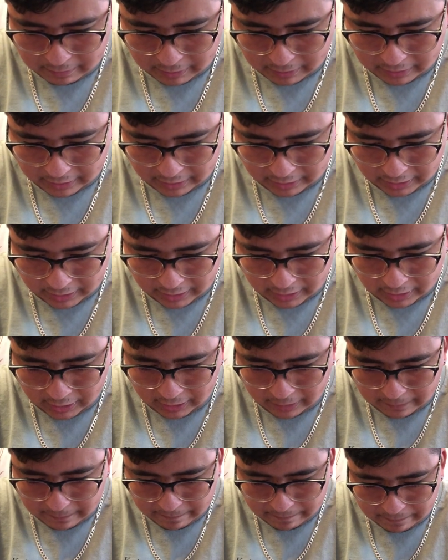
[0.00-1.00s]
but yeah,
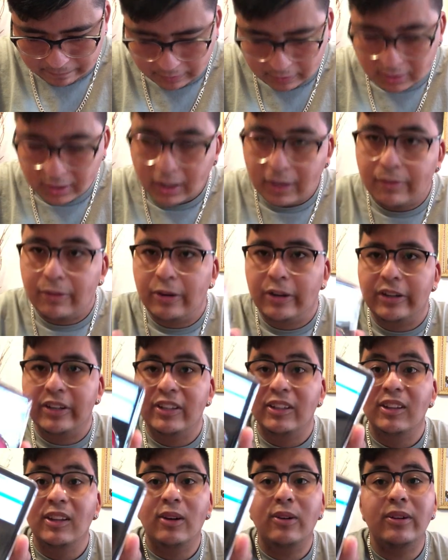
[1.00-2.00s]
I've
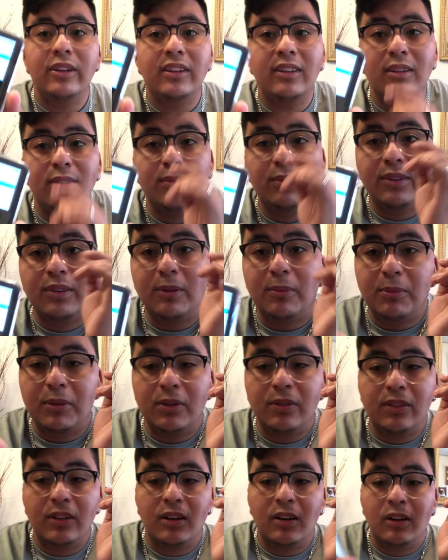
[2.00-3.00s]
already loaded this with some
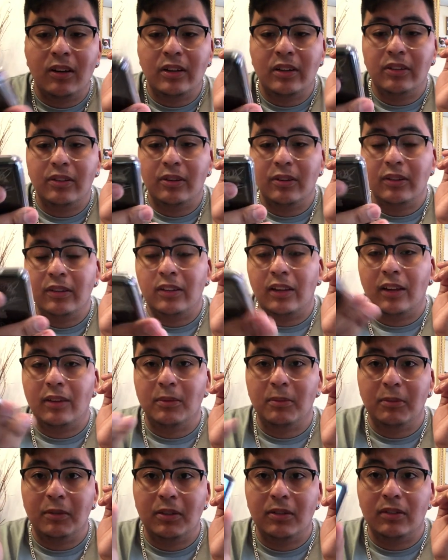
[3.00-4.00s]
music on it. So this has
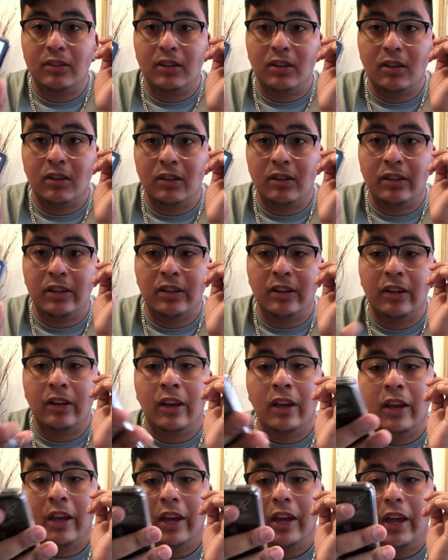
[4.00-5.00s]
music on it.
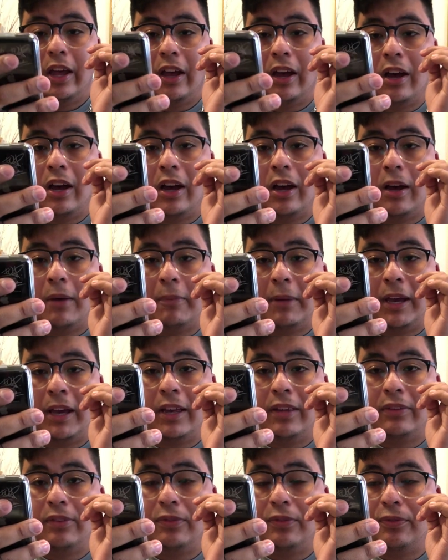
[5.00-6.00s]
Um, it
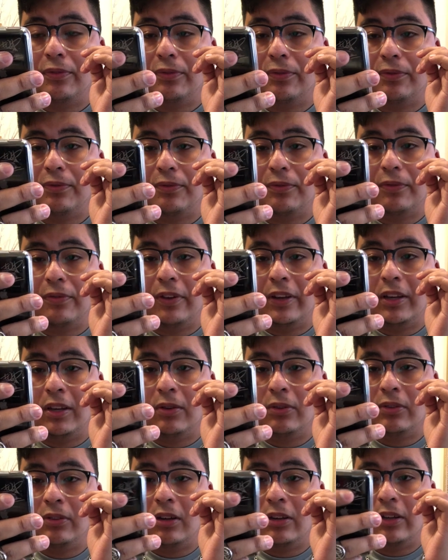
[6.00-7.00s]
has
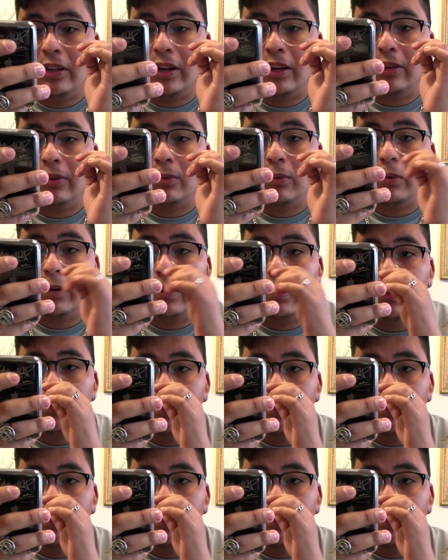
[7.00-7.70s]
videos on it as well.